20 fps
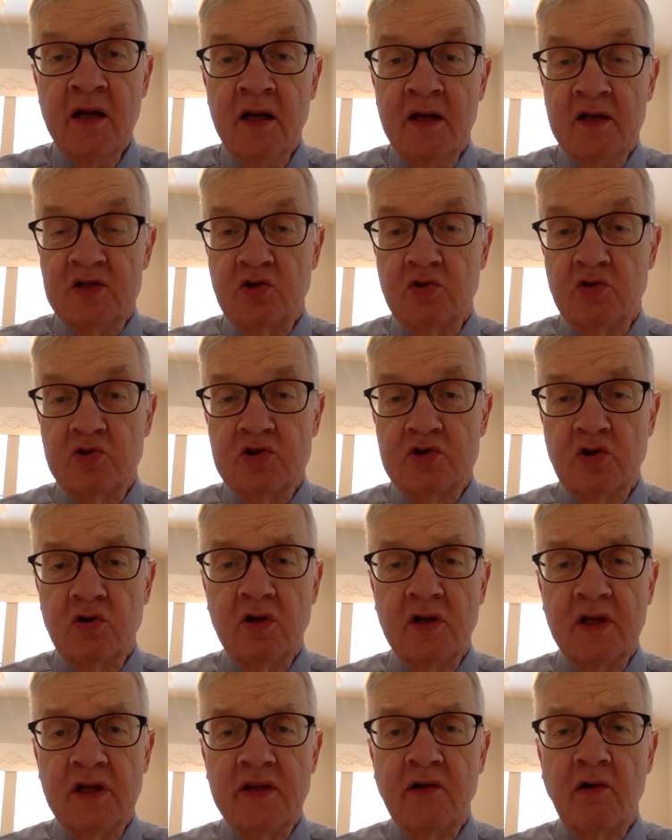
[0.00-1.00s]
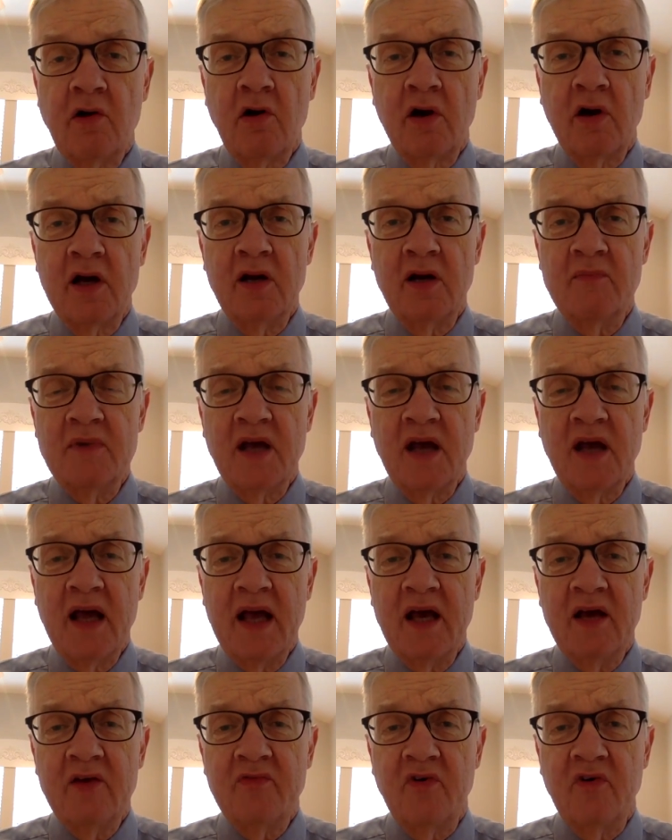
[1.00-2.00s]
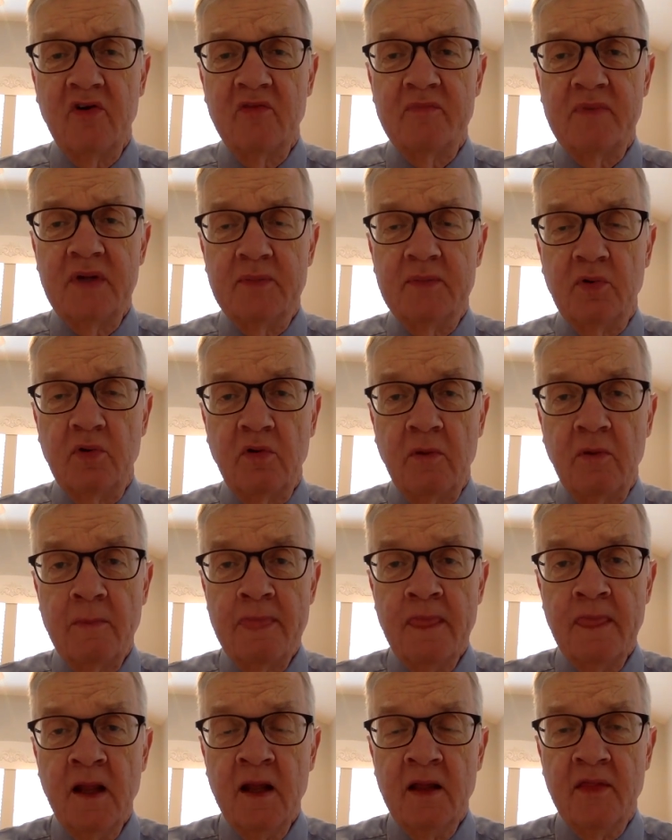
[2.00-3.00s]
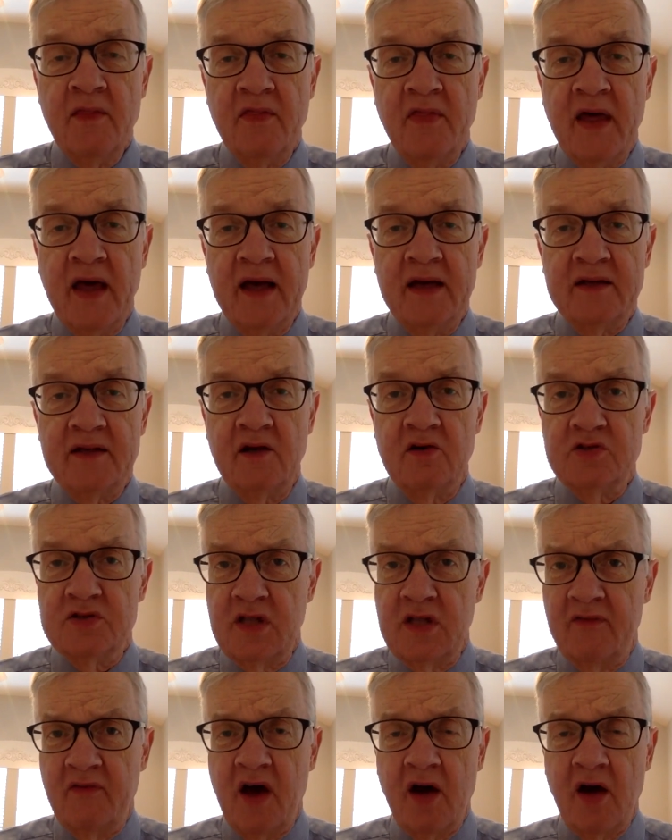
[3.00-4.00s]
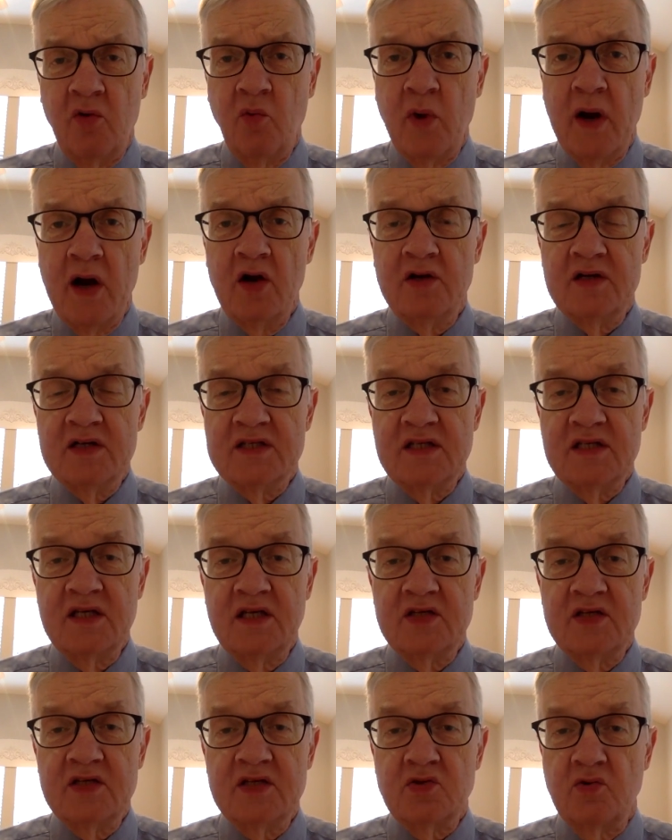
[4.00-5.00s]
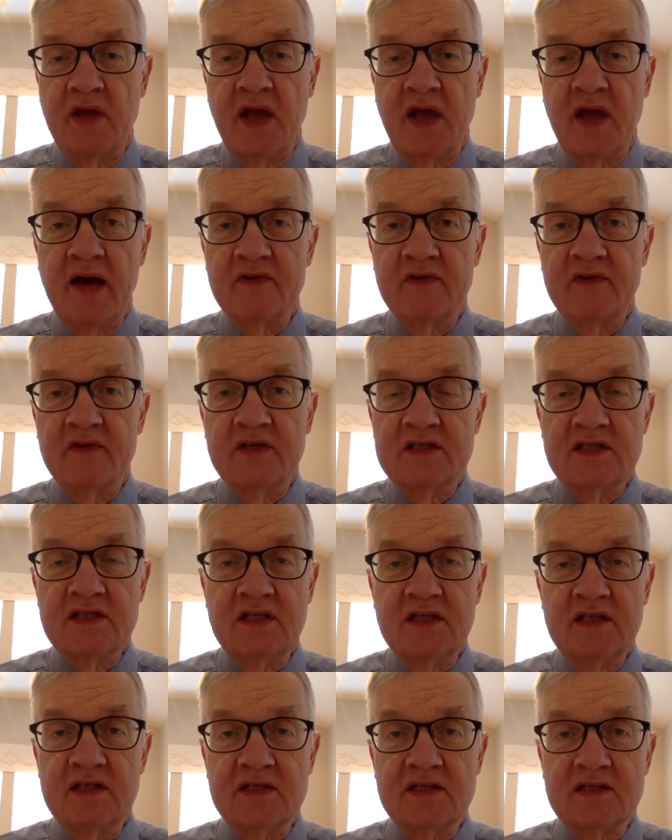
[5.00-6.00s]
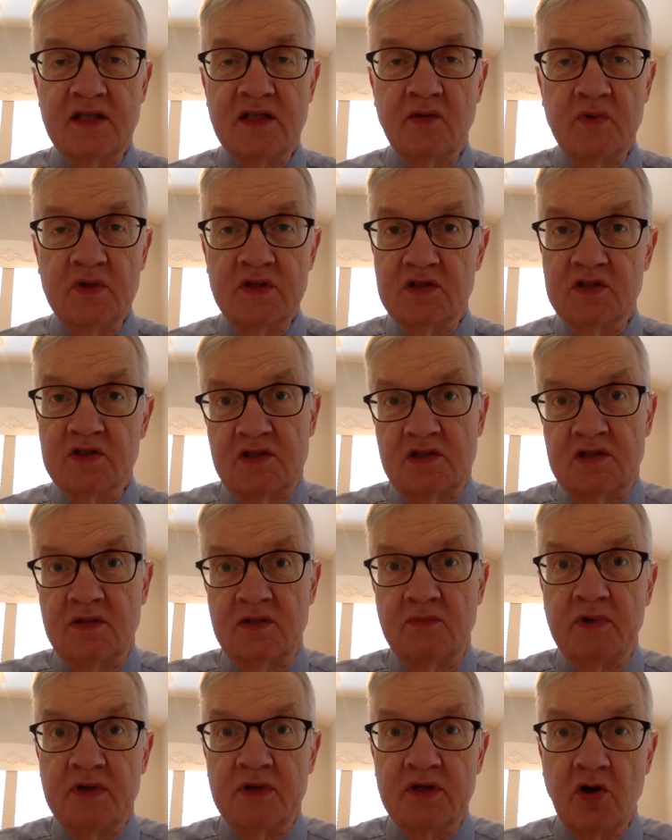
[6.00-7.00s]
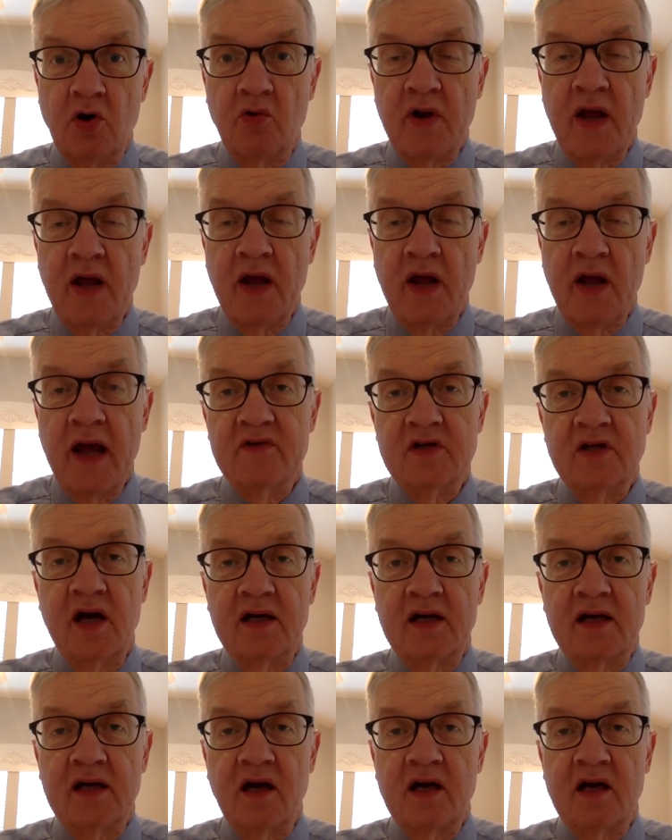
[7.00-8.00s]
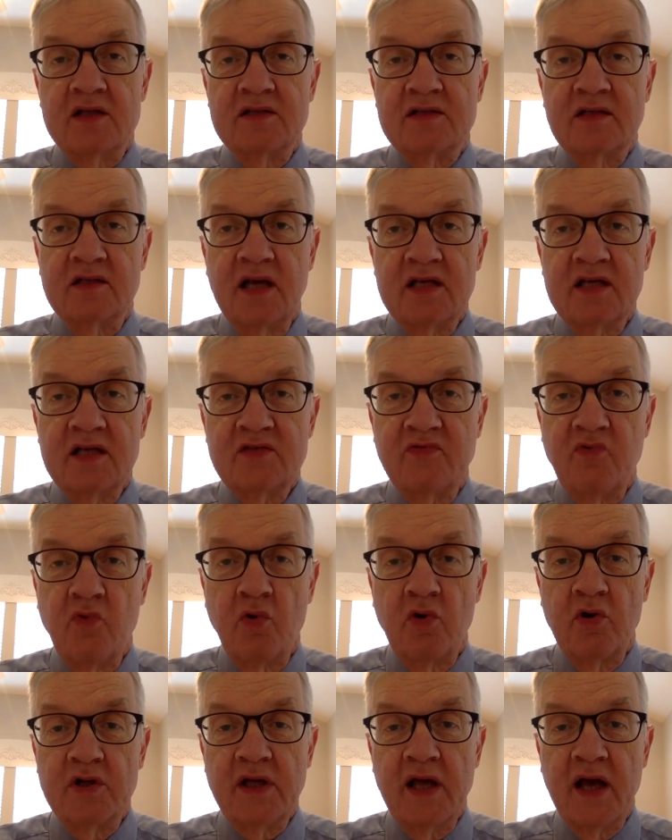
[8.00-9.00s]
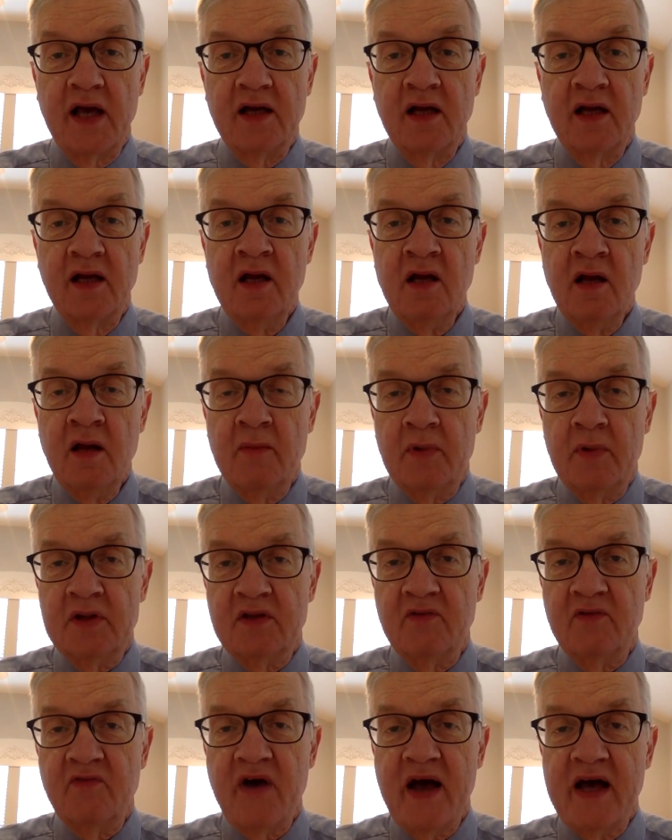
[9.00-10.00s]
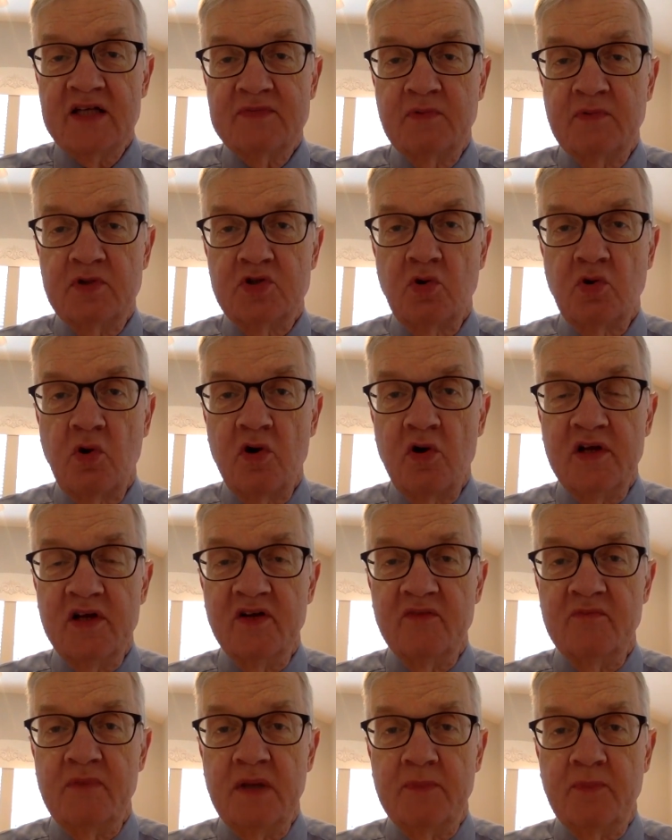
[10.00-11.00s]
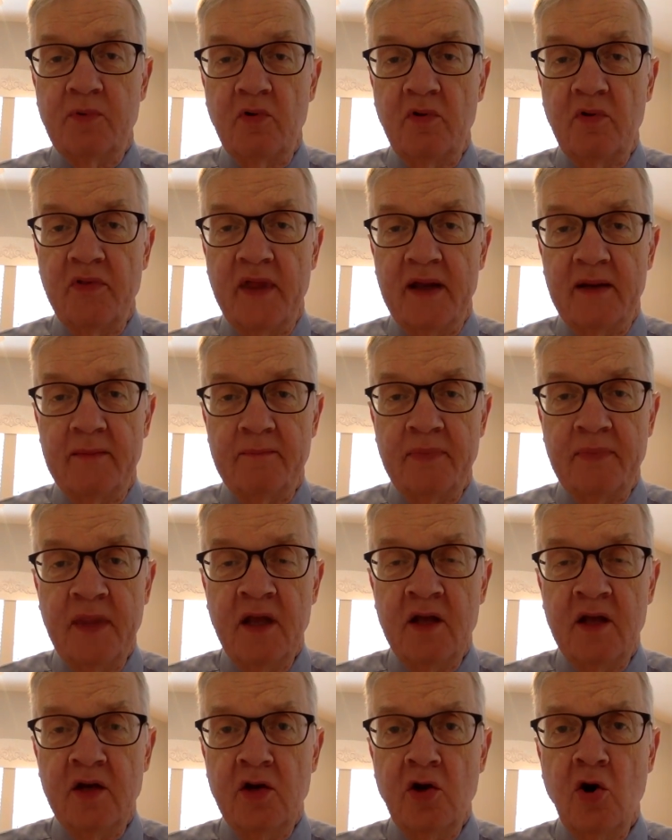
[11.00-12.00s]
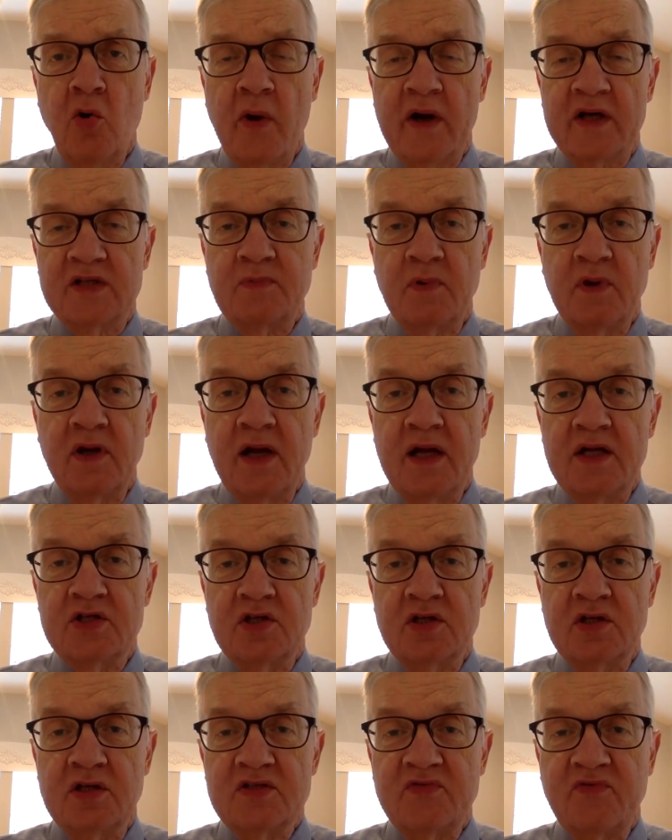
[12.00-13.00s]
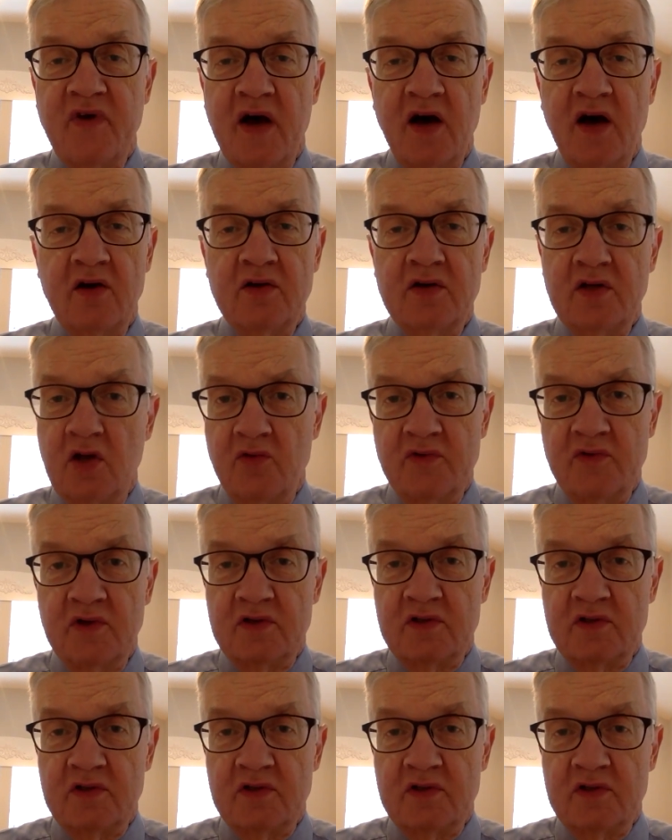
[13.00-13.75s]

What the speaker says: Certainly, there are going to be a handful of people that they've got a rare disease or they have a disease that we just simply don't have a diagnostic test for yet. But the vast majority of people that no explanation is found, the